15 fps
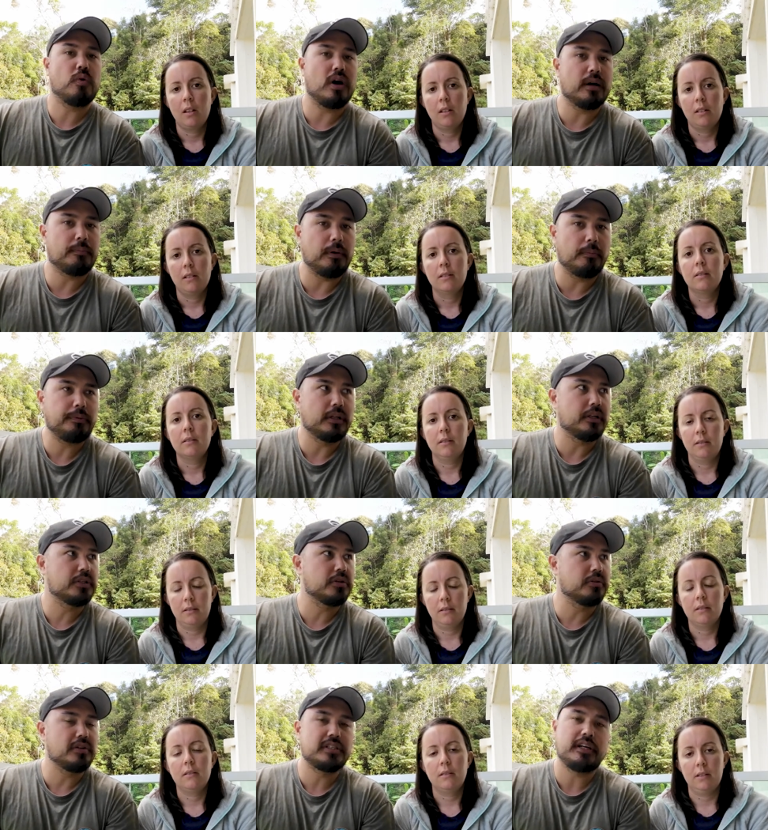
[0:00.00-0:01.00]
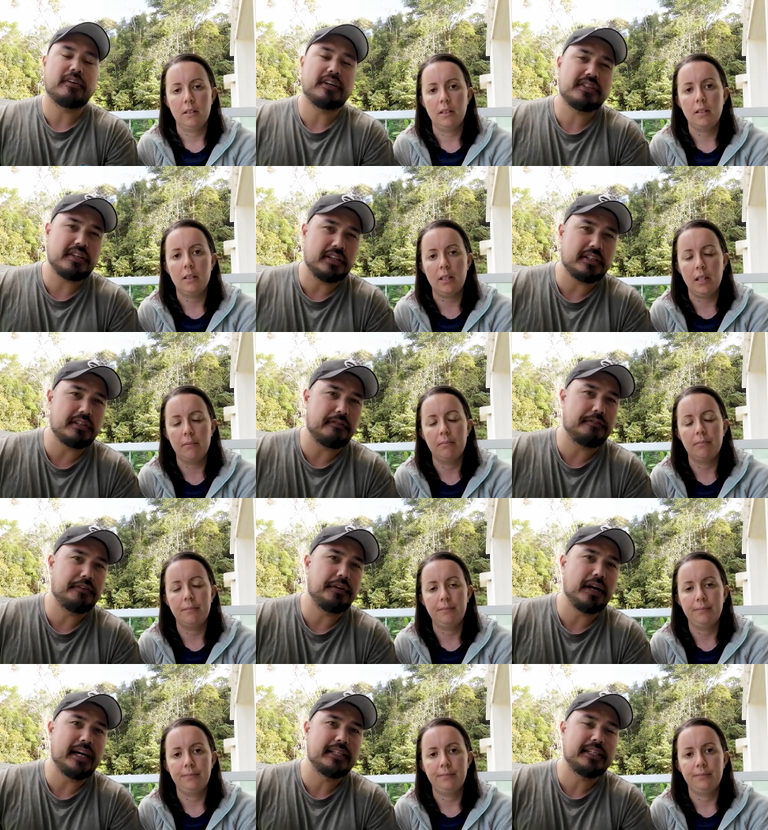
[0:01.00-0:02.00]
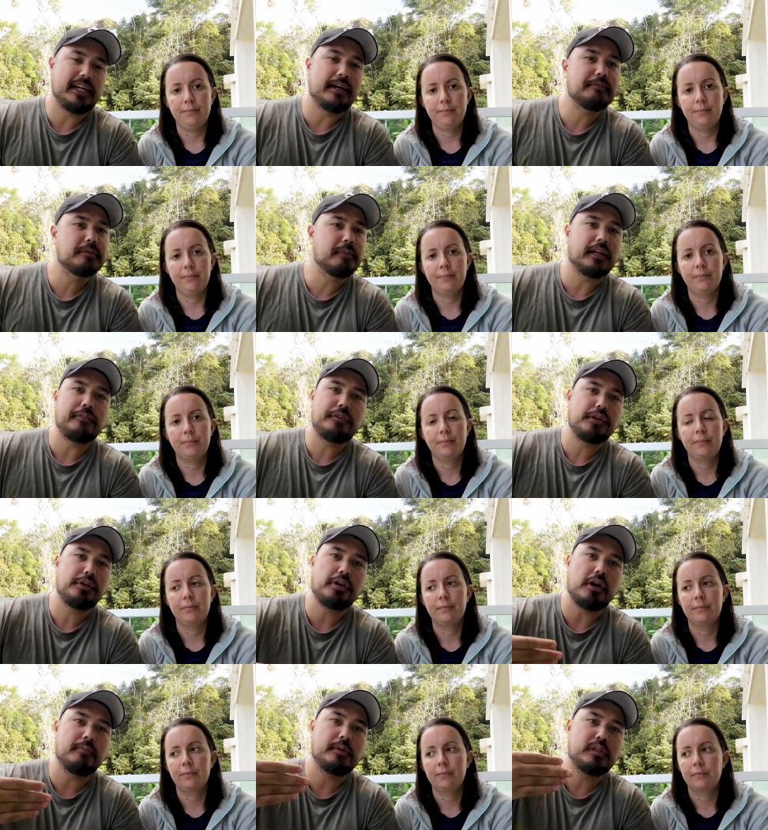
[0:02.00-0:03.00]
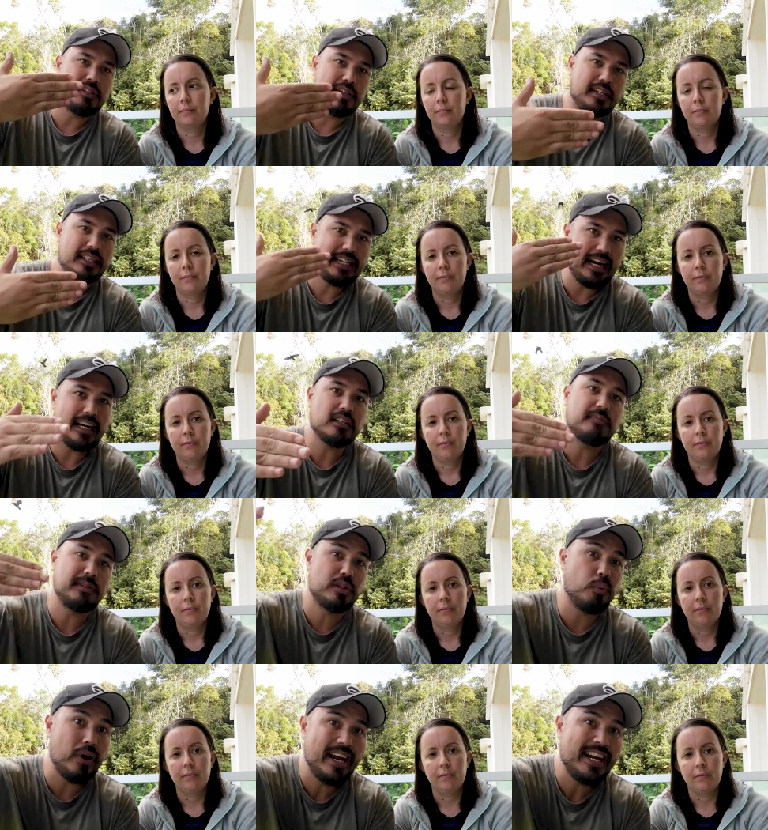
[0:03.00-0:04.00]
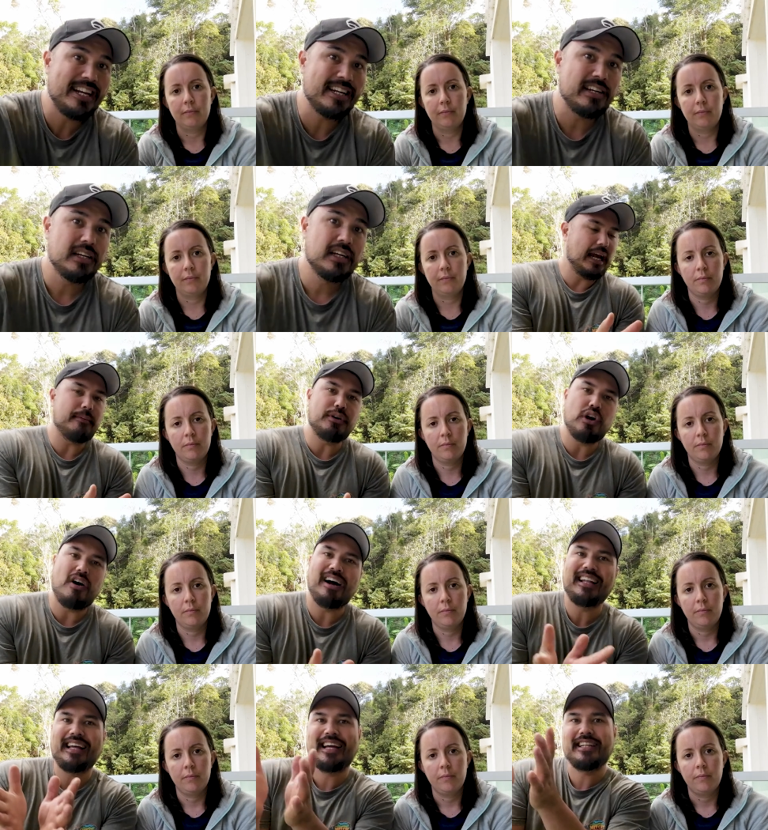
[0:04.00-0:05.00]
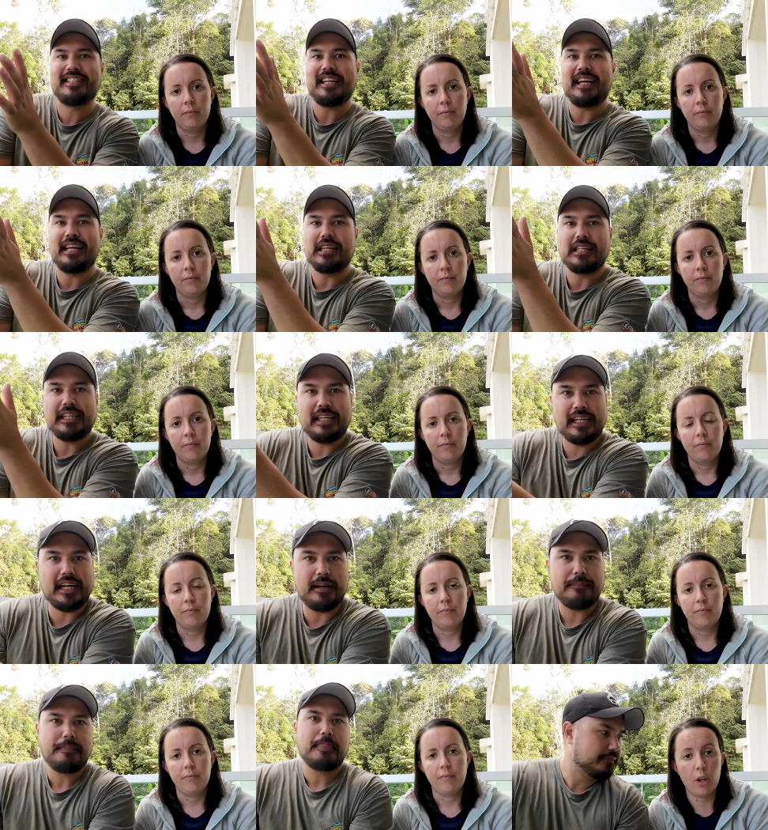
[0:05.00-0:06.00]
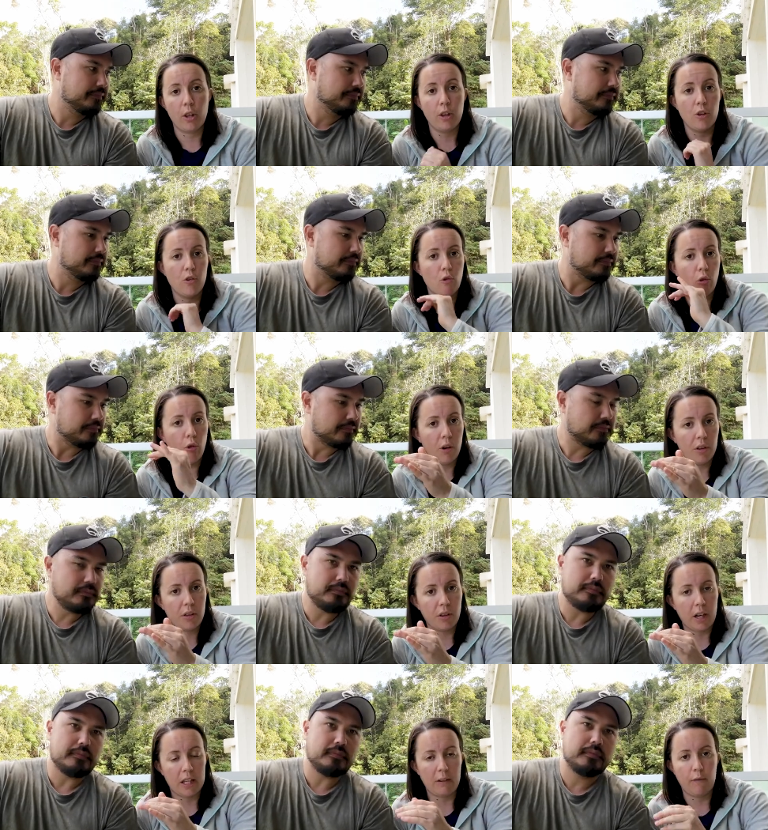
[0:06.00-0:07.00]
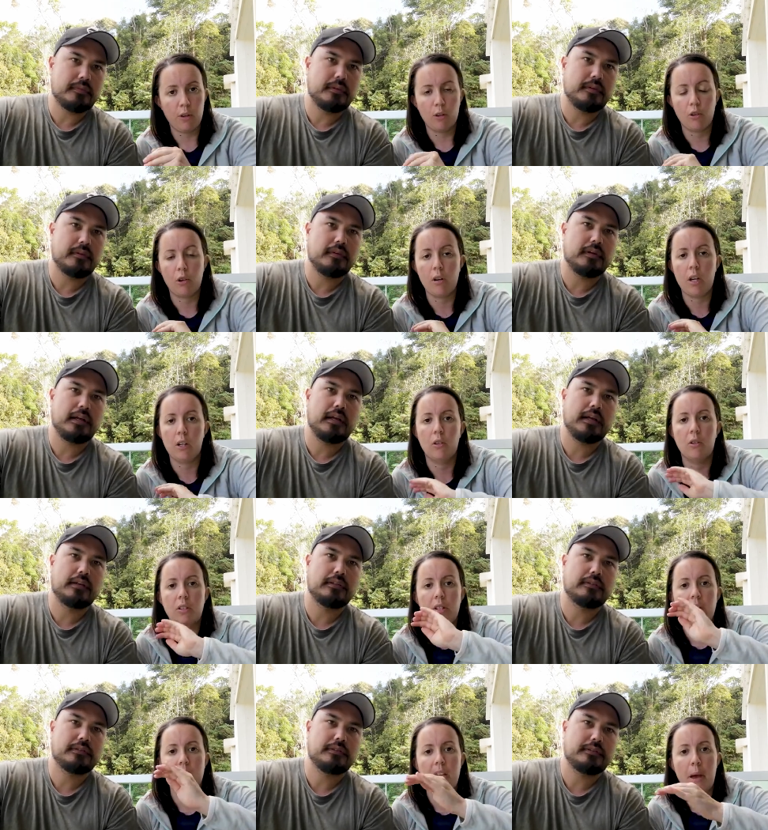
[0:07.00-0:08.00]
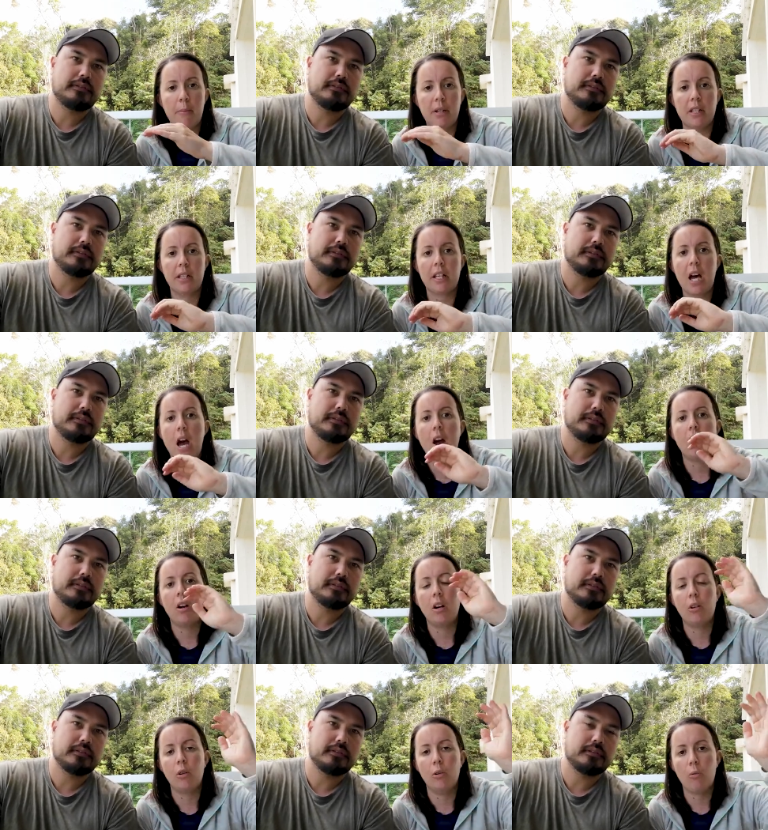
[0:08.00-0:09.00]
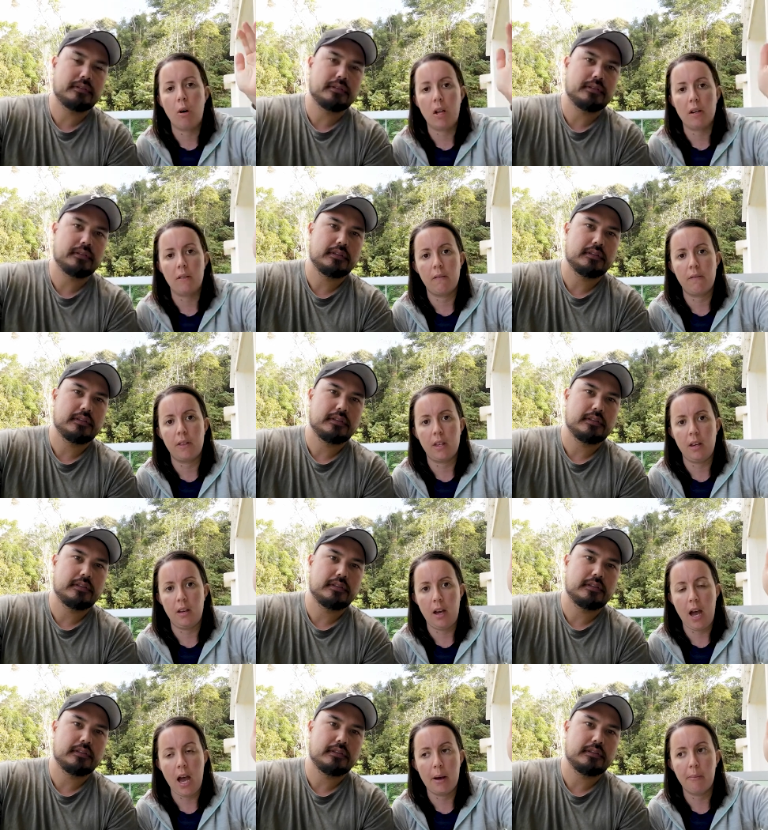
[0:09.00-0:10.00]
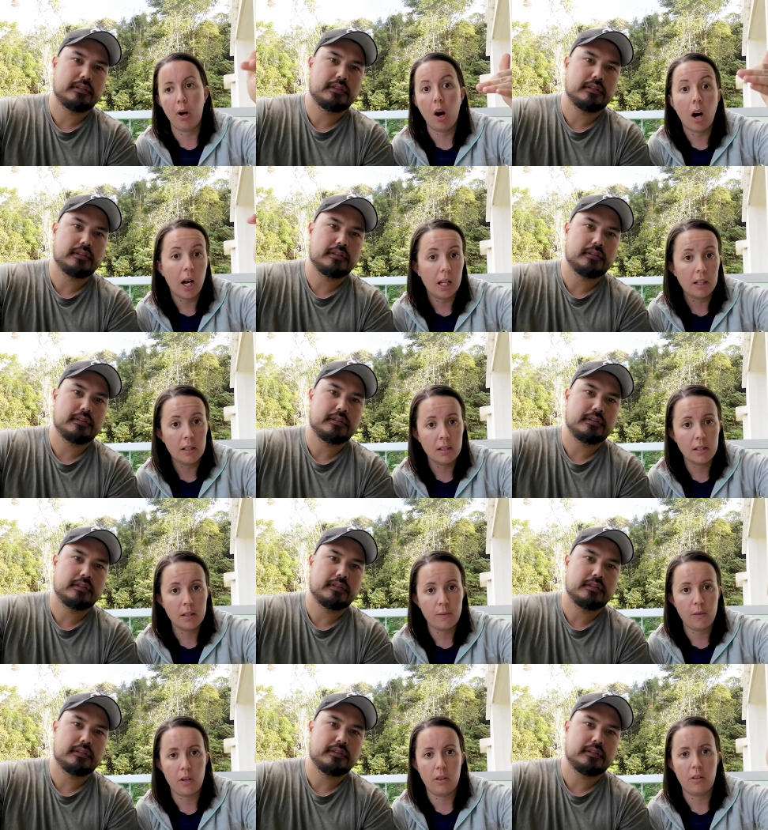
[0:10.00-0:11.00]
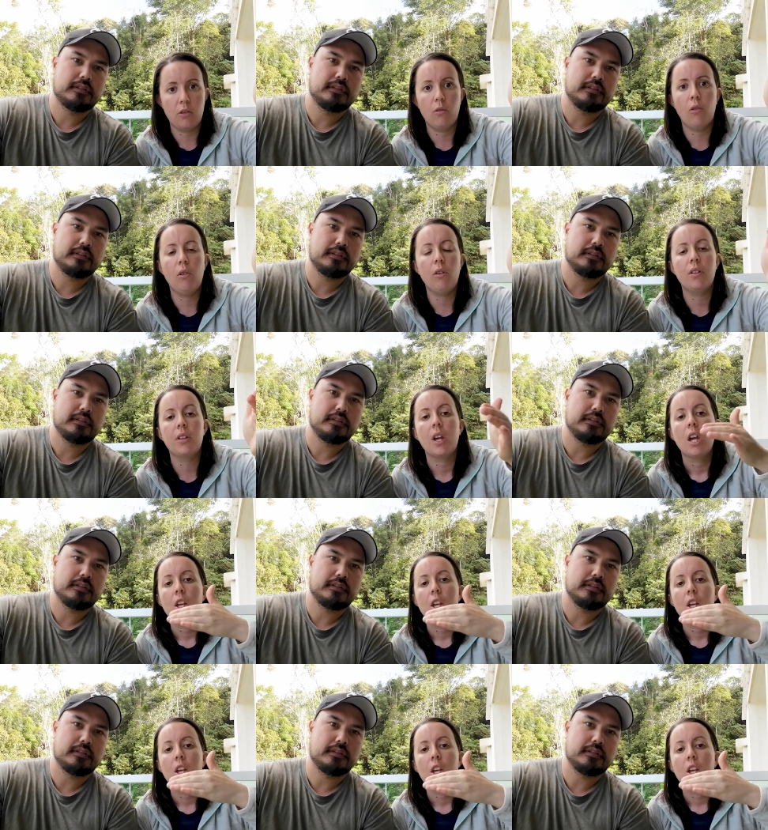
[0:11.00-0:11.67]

Speaker 1: quite a popular tourist area, so there's a few ATMs, but if you go to the towns between Cameron Highlands and here,
Speaker 2: further north, like if you're going on to Taman Negara or one of the islands further north,